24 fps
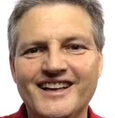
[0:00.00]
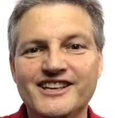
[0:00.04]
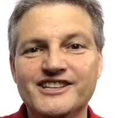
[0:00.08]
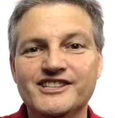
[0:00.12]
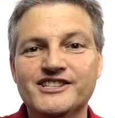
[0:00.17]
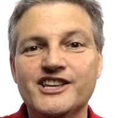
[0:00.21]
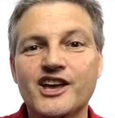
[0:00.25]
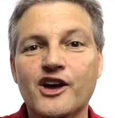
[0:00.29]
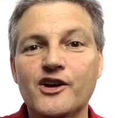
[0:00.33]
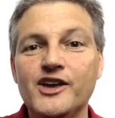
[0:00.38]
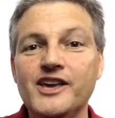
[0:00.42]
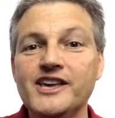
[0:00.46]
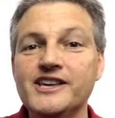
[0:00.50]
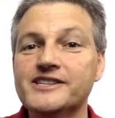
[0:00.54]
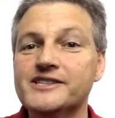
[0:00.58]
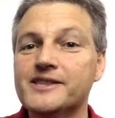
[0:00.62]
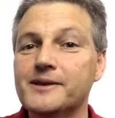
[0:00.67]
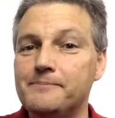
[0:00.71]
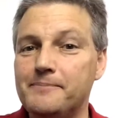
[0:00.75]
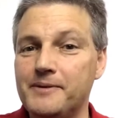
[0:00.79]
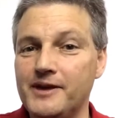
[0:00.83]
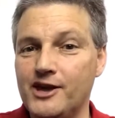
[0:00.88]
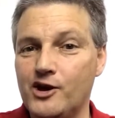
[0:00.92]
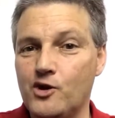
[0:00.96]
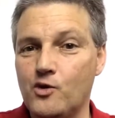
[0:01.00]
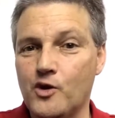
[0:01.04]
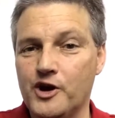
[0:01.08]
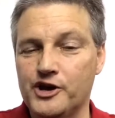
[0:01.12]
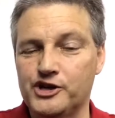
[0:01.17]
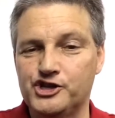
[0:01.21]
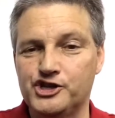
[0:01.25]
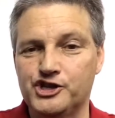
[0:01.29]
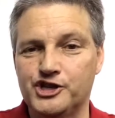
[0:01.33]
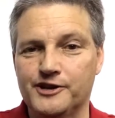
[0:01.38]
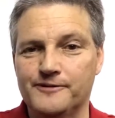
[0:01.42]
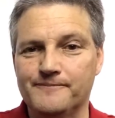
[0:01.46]
So here's the big
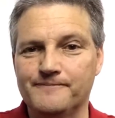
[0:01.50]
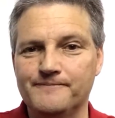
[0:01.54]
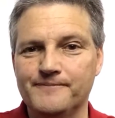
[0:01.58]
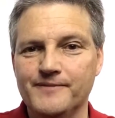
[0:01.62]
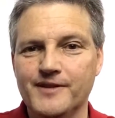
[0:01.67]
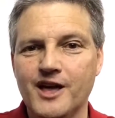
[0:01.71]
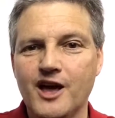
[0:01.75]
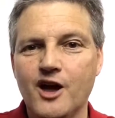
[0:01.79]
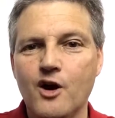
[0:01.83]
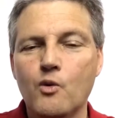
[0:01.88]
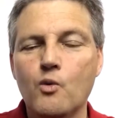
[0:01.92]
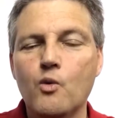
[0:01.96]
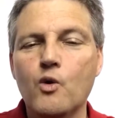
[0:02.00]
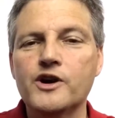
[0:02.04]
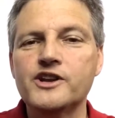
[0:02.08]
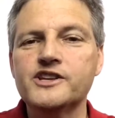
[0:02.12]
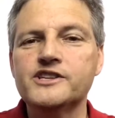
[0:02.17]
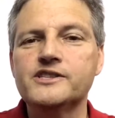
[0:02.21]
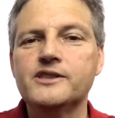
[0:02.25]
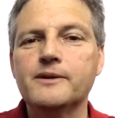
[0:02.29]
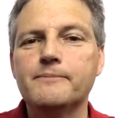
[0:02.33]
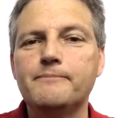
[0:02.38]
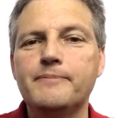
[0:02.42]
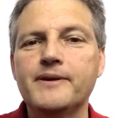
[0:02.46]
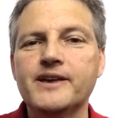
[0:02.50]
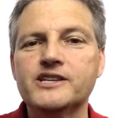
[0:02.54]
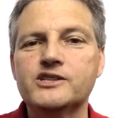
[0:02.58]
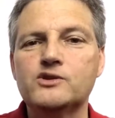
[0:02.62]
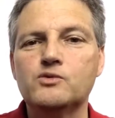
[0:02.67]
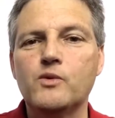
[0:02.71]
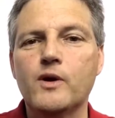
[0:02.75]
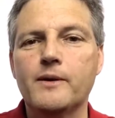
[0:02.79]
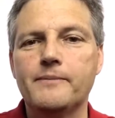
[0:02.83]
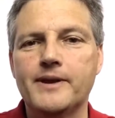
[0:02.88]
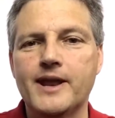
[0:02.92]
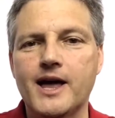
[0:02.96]
question. What is the best
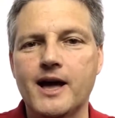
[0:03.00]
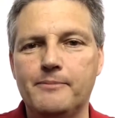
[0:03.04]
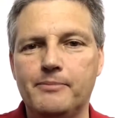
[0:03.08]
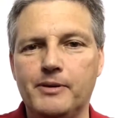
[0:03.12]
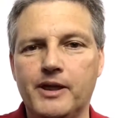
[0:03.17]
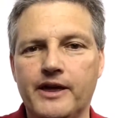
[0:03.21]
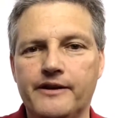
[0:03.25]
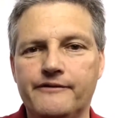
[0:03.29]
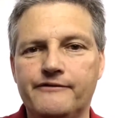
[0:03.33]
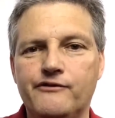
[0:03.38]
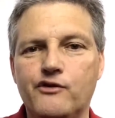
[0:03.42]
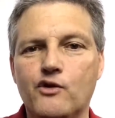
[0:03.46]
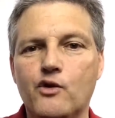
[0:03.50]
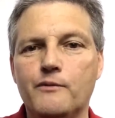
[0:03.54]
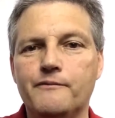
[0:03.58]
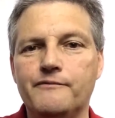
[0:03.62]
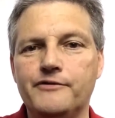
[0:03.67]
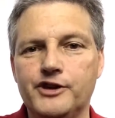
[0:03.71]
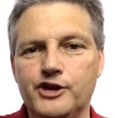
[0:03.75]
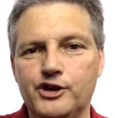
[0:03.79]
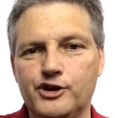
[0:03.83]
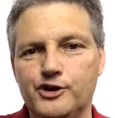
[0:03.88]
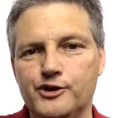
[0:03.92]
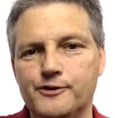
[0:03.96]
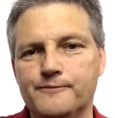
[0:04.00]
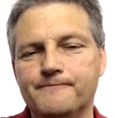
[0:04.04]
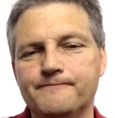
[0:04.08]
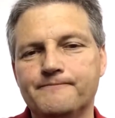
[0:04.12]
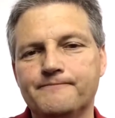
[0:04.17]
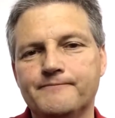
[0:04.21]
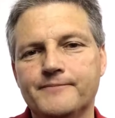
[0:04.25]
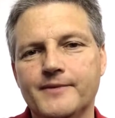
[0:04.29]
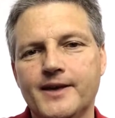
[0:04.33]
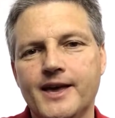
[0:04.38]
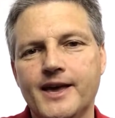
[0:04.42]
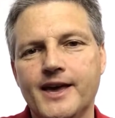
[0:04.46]
webinar platform for you?
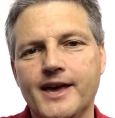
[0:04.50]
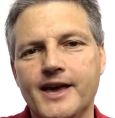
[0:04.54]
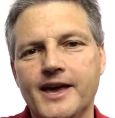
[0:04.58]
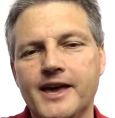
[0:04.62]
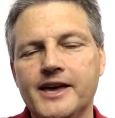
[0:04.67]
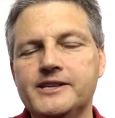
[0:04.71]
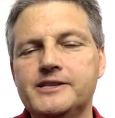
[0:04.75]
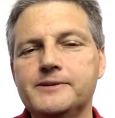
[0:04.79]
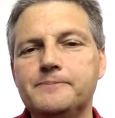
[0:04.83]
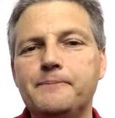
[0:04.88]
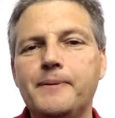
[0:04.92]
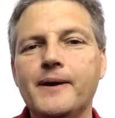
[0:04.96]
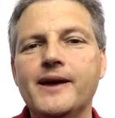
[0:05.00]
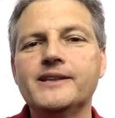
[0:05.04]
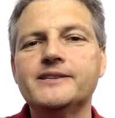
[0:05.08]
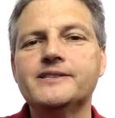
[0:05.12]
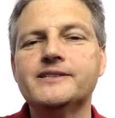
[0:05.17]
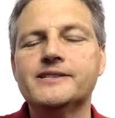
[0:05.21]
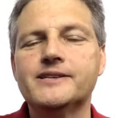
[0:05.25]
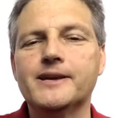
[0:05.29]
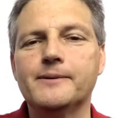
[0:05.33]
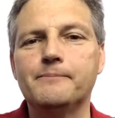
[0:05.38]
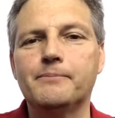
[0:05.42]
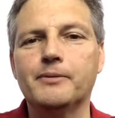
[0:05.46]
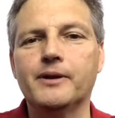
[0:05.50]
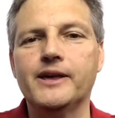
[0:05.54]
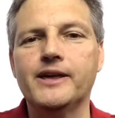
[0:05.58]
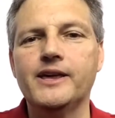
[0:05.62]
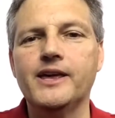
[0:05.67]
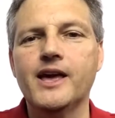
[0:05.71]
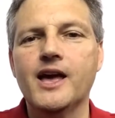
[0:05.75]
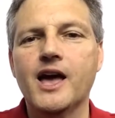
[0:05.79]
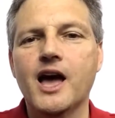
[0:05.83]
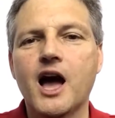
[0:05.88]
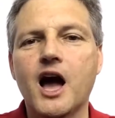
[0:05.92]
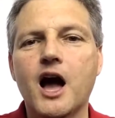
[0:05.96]
It depends
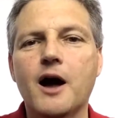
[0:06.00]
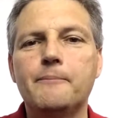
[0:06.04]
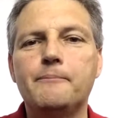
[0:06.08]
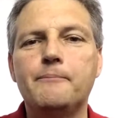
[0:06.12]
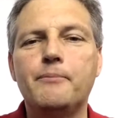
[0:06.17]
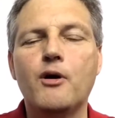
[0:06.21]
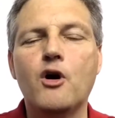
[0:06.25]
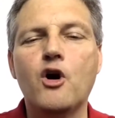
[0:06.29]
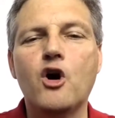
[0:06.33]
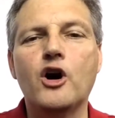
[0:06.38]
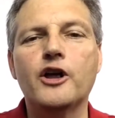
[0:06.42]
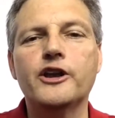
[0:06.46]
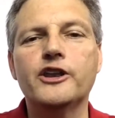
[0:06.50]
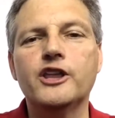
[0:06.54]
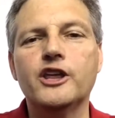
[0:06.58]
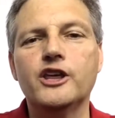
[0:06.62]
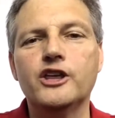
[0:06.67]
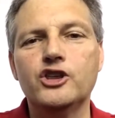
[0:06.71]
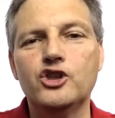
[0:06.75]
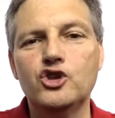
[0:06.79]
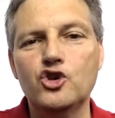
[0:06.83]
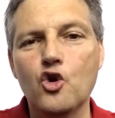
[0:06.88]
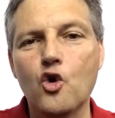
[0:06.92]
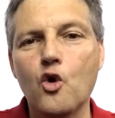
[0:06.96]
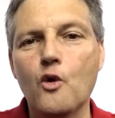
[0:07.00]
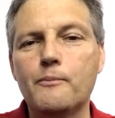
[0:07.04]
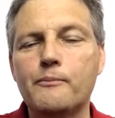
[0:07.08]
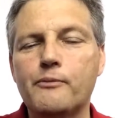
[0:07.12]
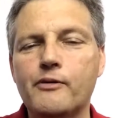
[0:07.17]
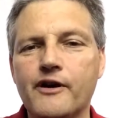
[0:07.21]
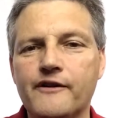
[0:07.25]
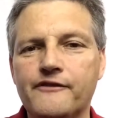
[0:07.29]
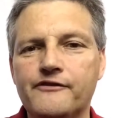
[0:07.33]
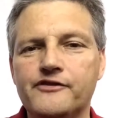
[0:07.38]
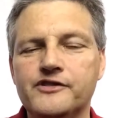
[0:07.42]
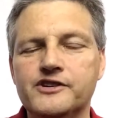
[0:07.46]
simply upon your
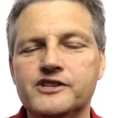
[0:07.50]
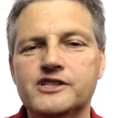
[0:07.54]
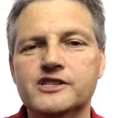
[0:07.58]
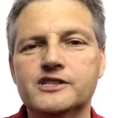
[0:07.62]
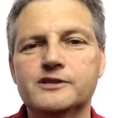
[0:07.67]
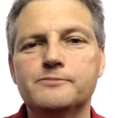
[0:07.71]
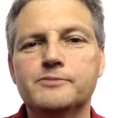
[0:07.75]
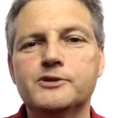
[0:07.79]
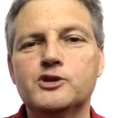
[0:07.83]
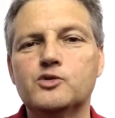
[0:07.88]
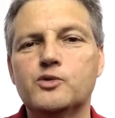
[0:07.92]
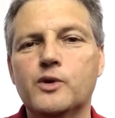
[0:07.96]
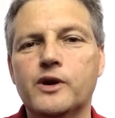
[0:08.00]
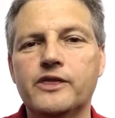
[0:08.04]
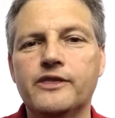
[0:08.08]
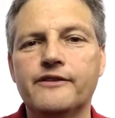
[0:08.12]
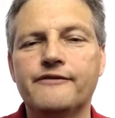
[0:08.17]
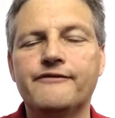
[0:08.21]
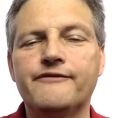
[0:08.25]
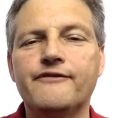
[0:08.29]
preferences between the